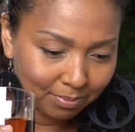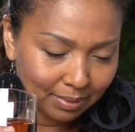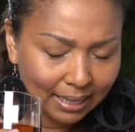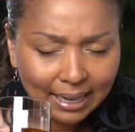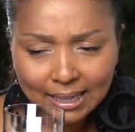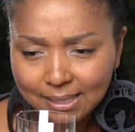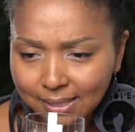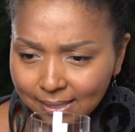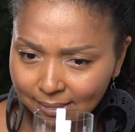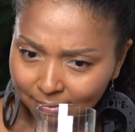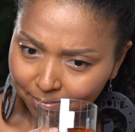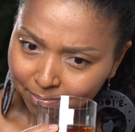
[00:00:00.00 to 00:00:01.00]
It has
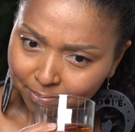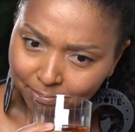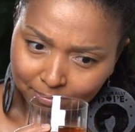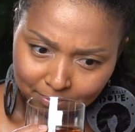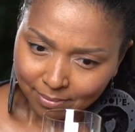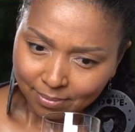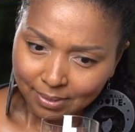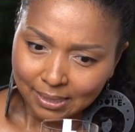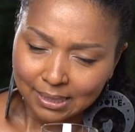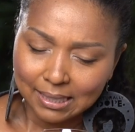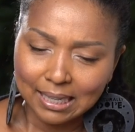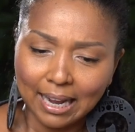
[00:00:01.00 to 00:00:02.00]
a
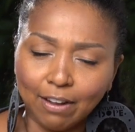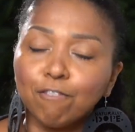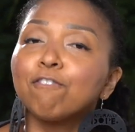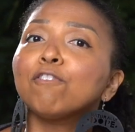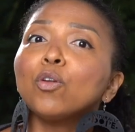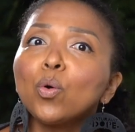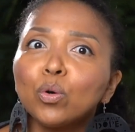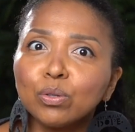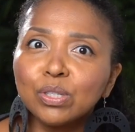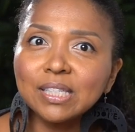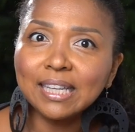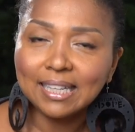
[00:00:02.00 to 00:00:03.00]
slight floral
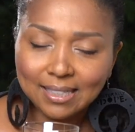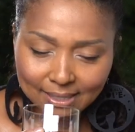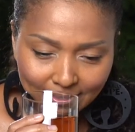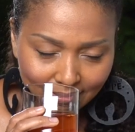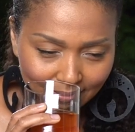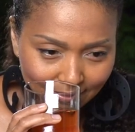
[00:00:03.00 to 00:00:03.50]
scent.